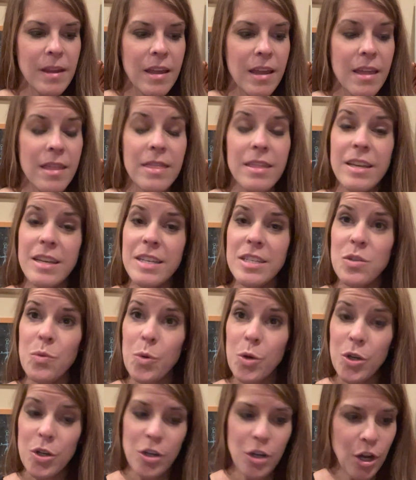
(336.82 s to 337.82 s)
This
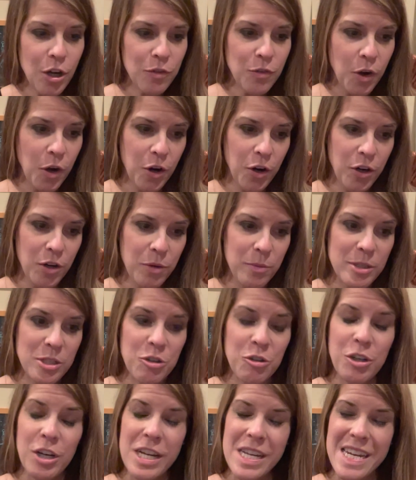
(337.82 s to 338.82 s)
work of art was
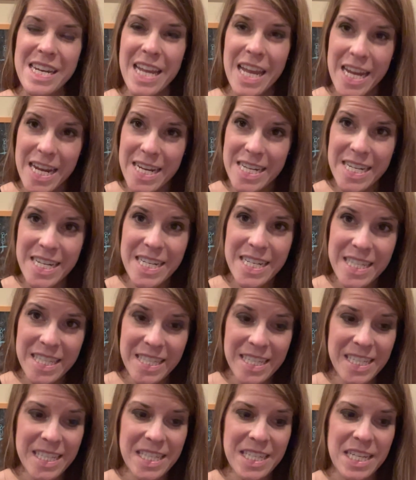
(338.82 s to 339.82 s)
created in
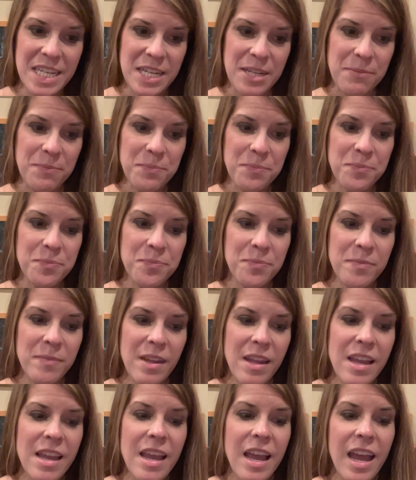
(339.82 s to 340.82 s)
1816
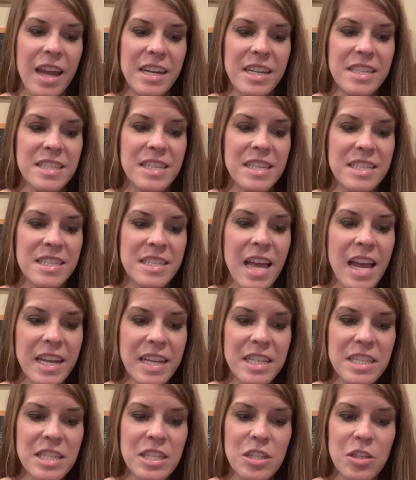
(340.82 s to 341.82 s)
and is the
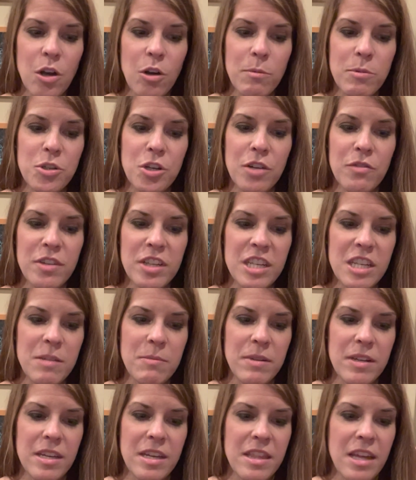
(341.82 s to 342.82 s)
second sculpture of
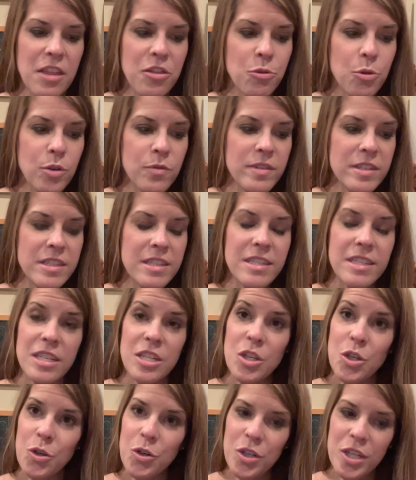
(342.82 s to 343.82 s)
Hebe that
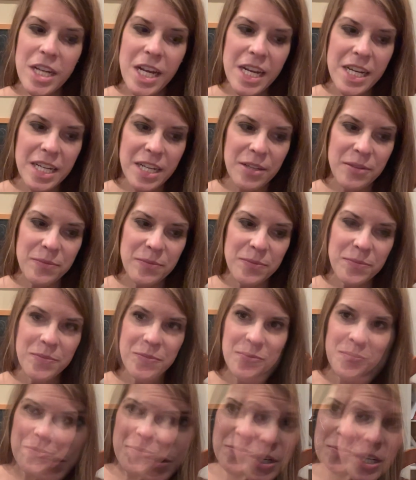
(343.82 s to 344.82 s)
Thorvaldsen created. The
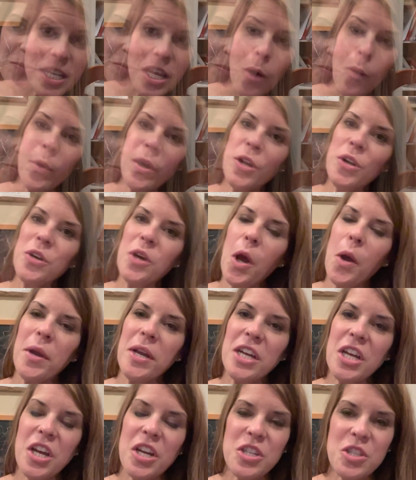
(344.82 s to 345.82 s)
keyword that we are
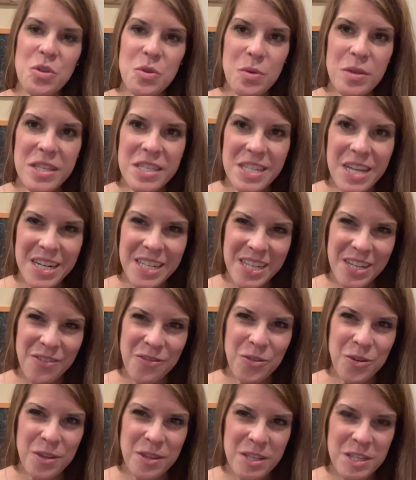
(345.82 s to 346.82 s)
going to study
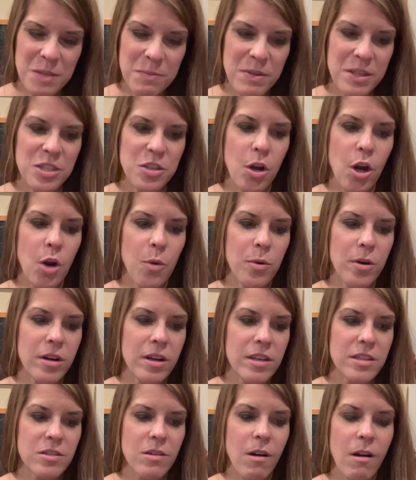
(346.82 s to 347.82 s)
for this piece of artwork
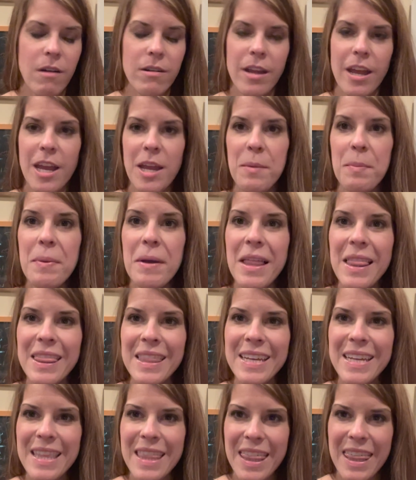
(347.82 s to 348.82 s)
is called a
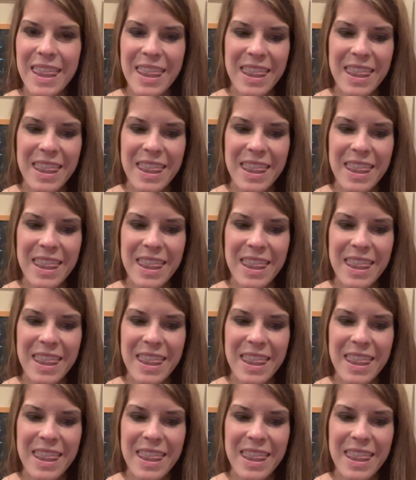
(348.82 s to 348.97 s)
plinth.